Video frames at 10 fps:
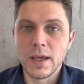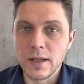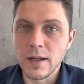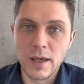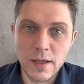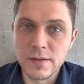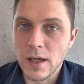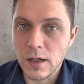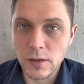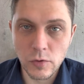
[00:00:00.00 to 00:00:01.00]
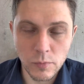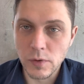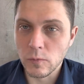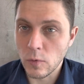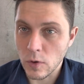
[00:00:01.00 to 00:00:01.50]
It is a
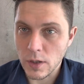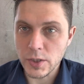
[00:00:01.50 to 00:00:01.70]
global war.